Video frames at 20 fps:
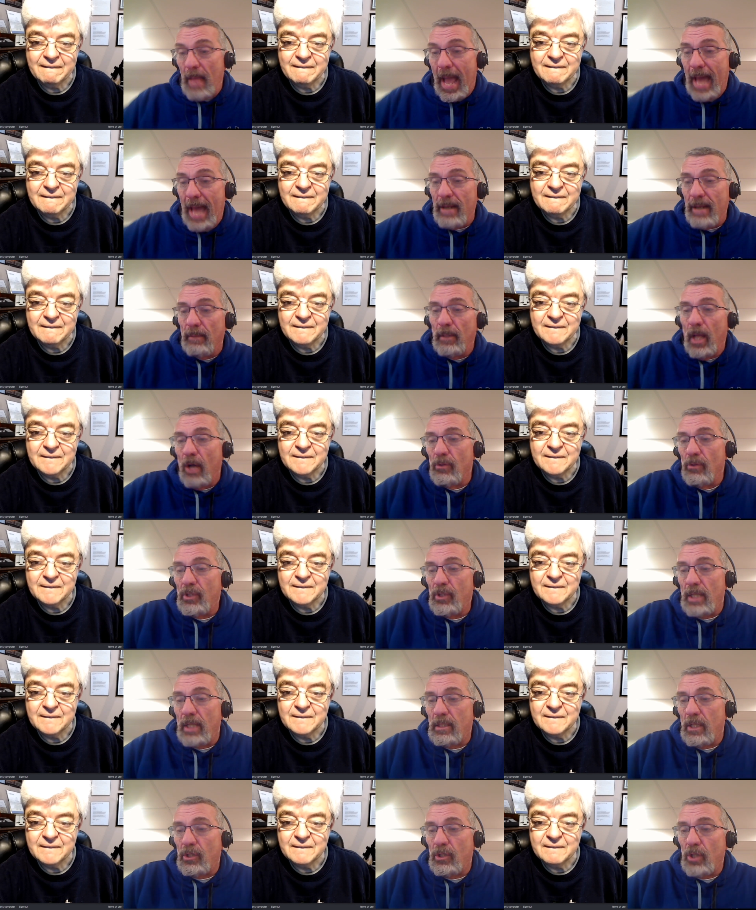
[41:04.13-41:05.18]
Speaker 1: Adam Lowe
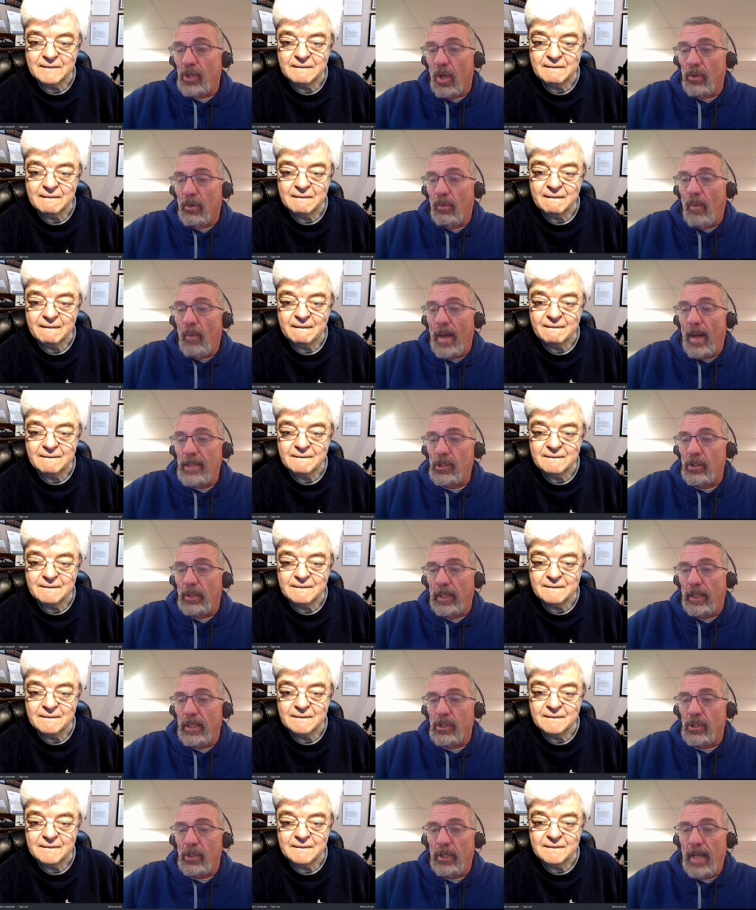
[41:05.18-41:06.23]
says the zonal
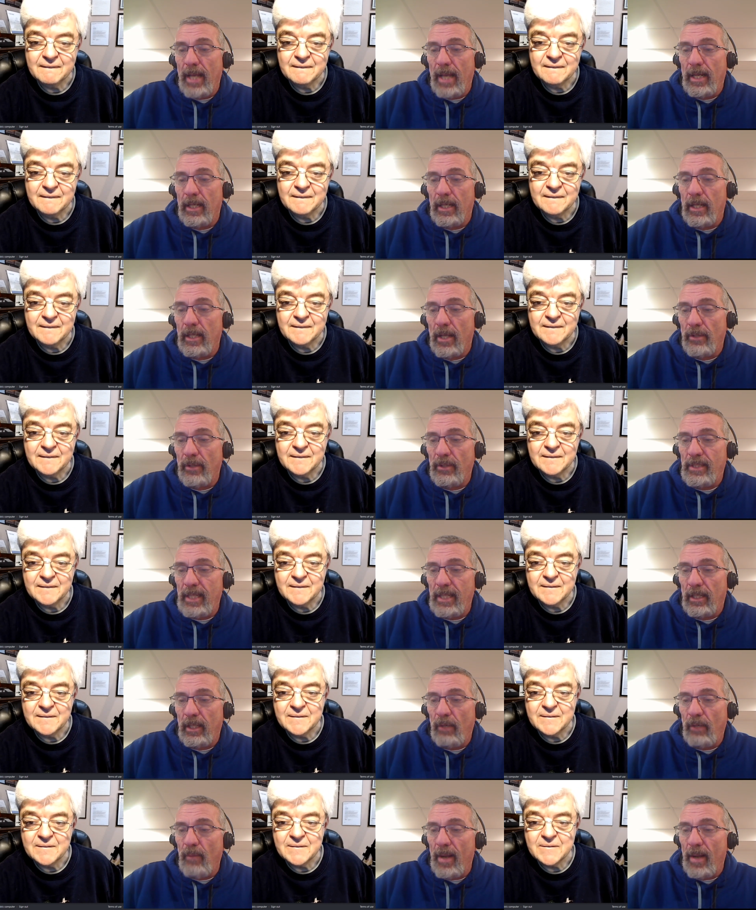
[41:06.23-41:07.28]
westerlies are yet at another
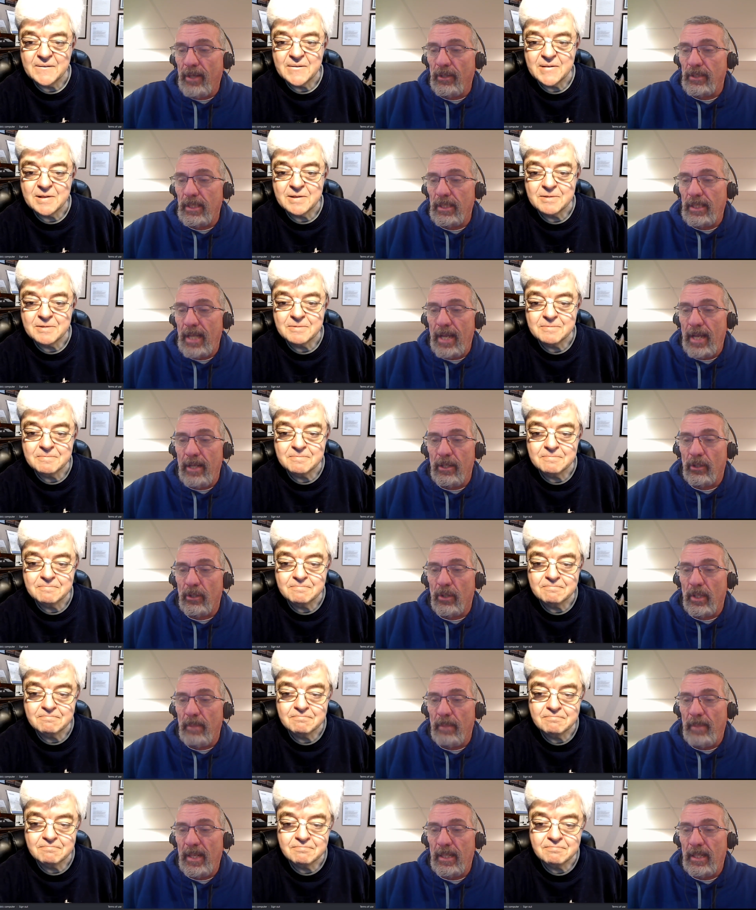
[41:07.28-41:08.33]
daily record today and are
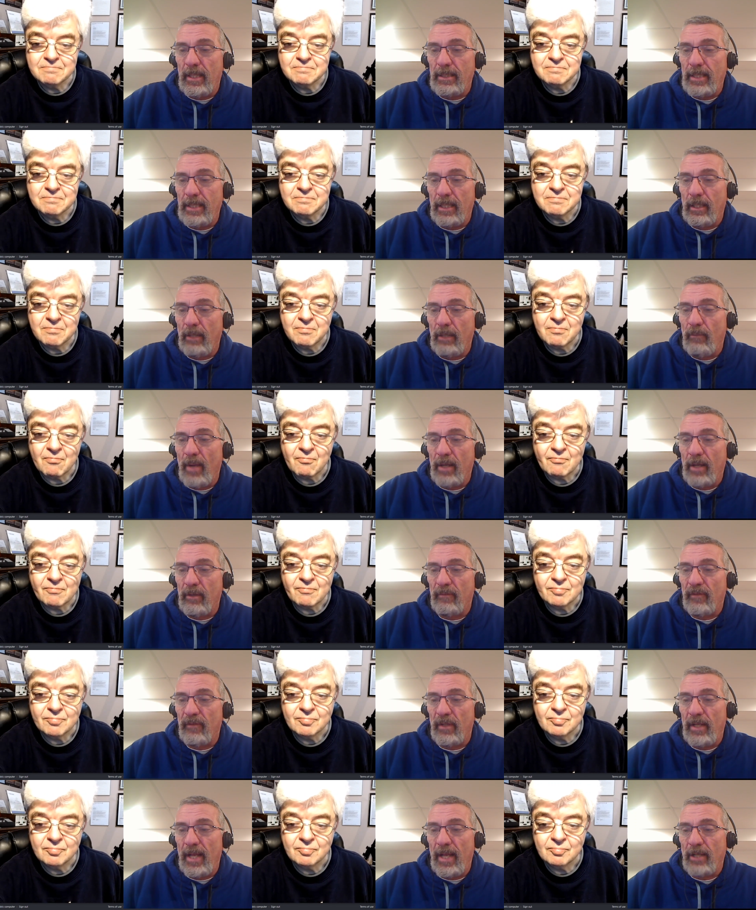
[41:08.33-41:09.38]
going to be at a daily record
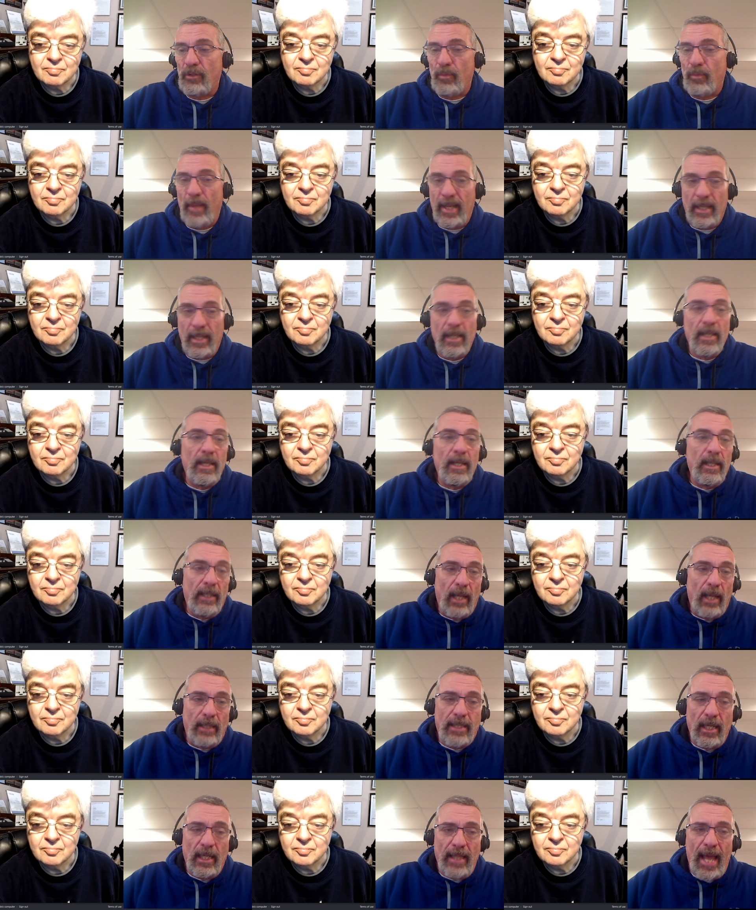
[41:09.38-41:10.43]
for the next week
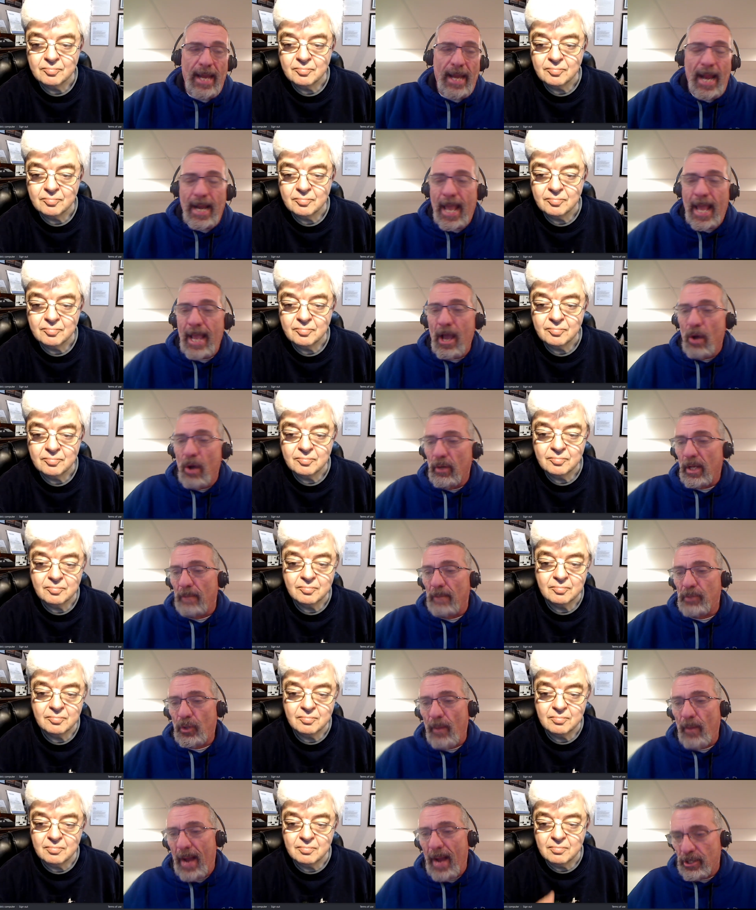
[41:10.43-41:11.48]
until that NAO
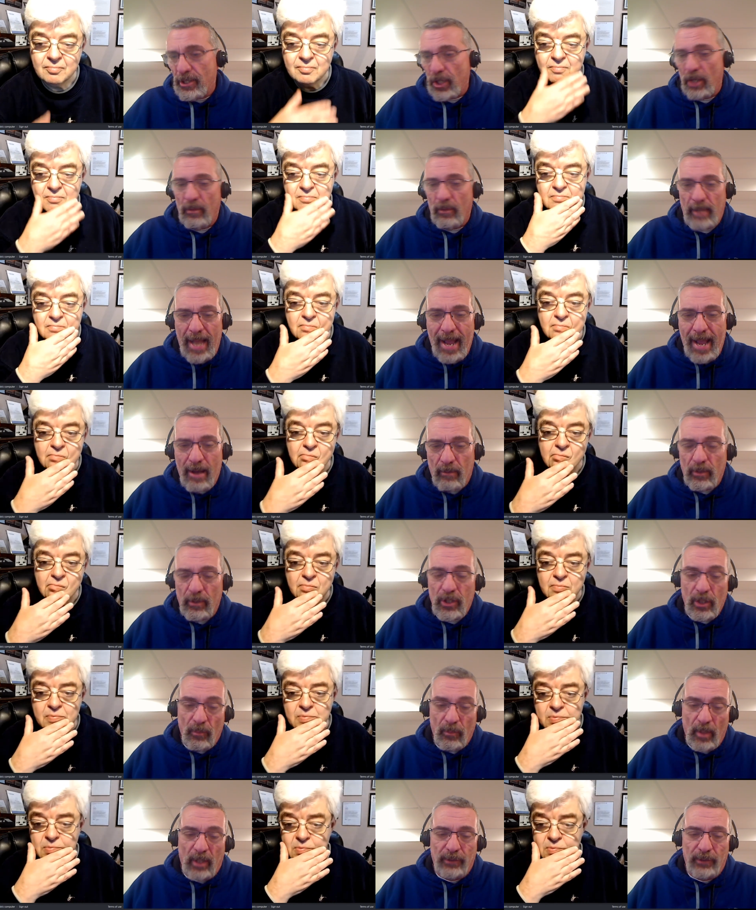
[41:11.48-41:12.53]
comes crashing down, which
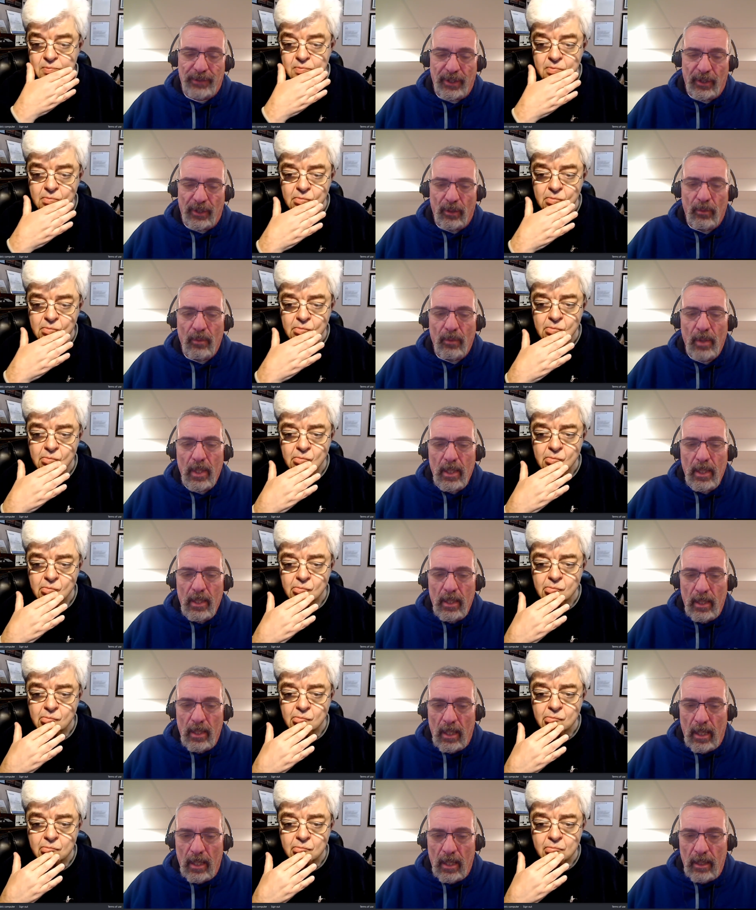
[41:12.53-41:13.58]
it will do.
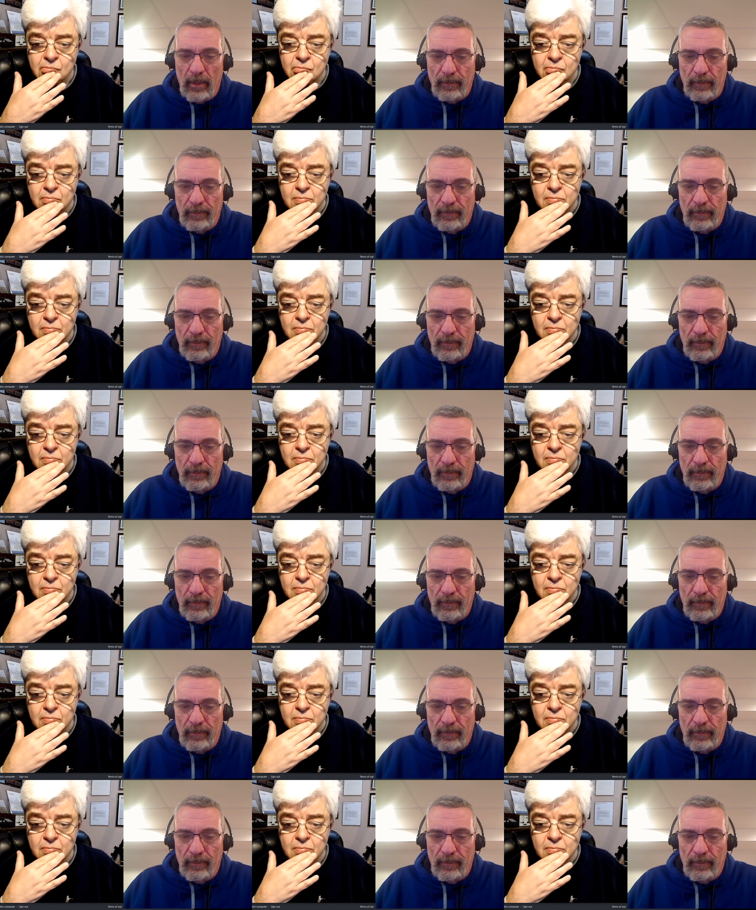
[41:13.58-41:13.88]
Uh,